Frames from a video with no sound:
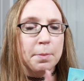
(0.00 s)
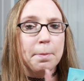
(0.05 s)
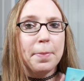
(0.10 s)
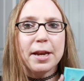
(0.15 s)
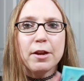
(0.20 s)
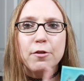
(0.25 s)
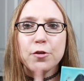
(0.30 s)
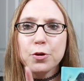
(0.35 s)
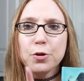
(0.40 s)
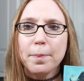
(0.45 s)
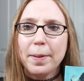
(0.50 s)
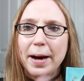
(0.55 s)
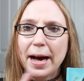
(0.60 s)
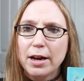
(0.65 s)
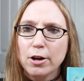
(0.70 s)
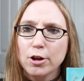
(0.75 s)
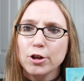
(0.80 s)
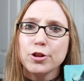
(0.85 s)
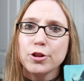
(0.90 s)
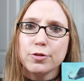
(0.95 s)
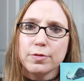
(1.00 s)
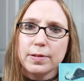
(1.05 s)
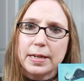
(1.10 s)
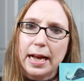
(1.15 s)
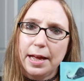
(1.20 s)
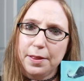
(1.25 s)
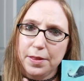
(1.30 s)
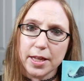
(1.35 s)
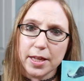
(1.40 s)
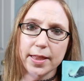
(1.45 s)
But if you buy all three,
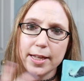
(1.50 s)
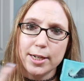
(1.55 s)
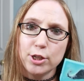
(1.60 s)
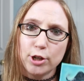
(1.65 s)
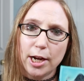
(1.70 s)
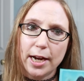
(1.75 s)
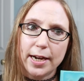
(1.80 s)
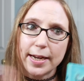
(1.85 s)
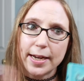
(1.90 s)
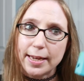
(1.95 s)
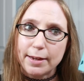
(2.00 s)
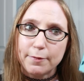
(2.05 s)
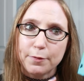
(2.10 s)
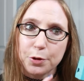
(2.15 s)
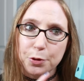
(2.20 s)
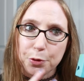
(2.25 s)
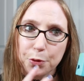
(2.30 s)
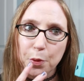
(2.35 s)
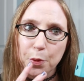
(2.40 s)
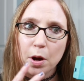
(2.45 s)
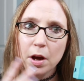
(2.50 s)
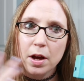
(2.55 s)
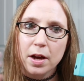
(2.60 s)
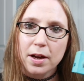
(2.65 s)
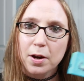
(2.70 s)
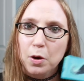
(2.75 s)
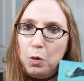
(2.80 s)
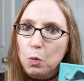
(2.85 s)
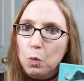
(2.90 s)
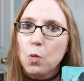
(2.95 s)
I think they try to give you
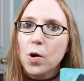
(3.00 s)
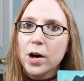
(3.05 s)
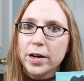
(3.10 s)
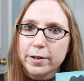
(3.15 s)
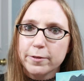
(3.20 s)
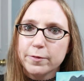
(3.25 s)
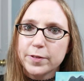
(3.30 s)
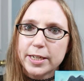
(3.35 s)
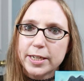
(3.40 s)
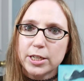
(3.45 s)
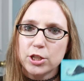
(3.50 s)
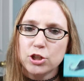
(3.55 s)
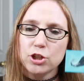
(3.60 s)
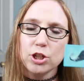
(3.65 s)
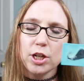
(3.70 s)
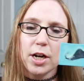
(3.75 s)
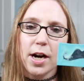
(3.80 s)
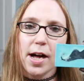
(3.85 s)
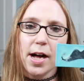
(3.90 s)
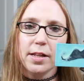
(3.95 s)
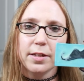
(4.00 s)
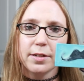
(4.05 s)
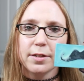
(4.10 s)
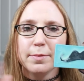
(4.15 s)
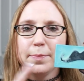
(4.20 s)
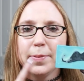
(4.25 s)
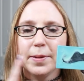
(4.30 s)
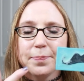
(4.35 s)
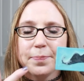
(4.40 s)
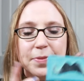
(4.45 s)
one of each
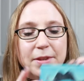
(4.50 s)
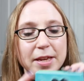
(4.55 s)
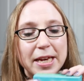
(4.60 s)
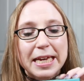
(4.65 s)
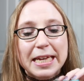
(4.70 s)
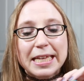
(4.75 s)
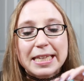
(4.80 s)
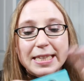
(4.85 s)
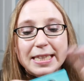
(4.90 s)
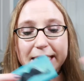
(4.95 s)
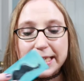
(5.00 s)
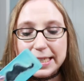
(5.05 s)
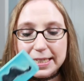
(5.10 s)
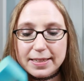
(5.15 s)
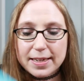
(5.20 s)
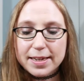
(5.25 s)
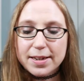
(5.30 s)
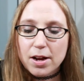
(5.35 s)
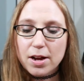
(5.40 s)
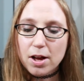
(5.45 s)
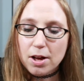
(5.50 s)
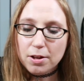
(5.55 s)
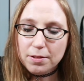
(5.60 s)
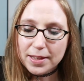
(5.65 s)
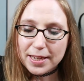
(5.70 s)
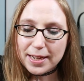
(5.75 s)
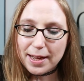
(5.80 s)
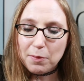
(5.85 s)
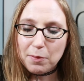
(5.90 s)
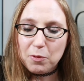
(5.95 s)
color. But like I said,
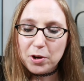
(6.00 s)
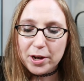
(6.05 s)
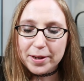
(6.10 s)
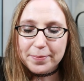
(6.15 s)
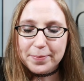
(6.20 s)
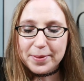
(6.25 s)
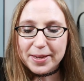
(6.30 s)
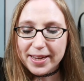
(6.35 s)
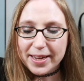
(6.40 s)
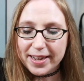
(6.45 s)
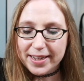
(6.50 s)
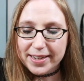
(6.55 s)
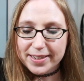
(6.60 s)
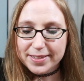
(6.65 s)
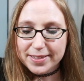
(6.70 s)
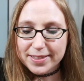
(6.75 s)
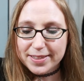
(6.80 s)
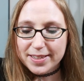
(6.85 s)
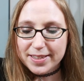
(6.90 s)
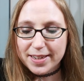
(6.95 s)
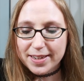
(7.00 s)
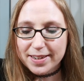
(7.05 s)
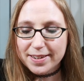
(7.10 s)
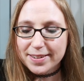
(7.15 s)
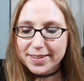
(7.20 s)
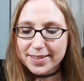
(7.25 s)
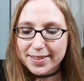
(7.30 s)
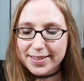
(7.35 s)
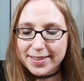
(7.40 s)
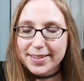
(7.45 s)
only got one because,
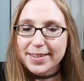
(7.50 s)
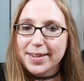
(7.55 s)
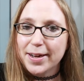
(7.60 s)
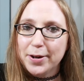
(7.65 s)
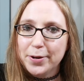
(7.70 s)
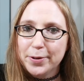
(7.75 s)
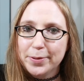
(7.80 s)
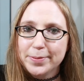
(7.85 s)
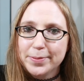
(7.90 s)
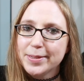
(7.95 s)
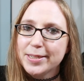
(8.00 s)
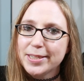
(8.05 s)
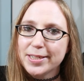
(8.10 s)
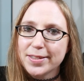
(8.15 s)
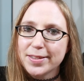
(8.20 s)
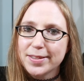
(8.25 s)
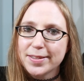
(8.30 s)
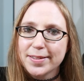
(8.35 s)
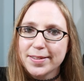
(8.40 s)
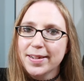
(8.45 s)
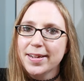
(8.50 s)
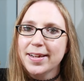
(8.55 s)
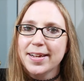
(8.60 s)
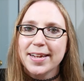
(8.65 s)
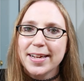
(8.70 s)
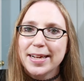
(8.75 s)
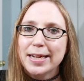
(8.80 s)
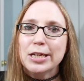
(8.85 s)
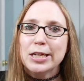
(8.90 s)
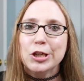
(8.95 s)
you know, it's just
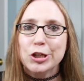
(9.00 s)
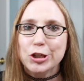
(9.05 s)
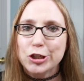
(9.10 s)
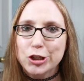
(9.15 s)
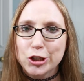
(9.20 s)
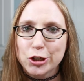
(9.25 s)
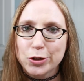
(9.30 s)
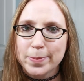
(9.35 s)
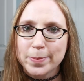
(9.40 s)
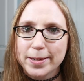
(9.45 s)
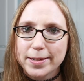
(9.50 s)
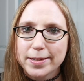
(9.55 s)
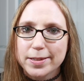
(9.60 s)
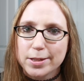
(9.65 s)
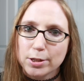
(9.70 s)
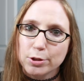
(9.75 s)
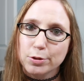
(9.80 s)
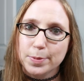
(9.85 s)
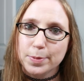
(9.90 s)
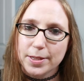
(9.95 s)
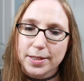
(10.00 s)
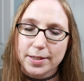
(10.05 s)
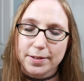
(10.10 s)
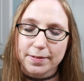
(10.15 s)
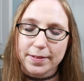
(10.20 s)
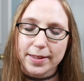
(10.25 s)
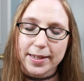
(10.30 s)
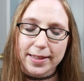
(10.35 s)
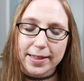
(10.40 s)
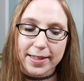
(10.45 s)
too many soaps
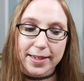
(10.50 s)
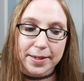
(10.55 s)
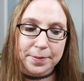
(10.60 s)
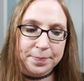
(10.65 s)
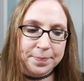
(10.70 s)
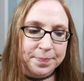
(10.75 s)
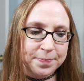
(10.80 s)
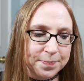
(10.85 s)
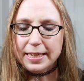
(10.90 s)
here lately.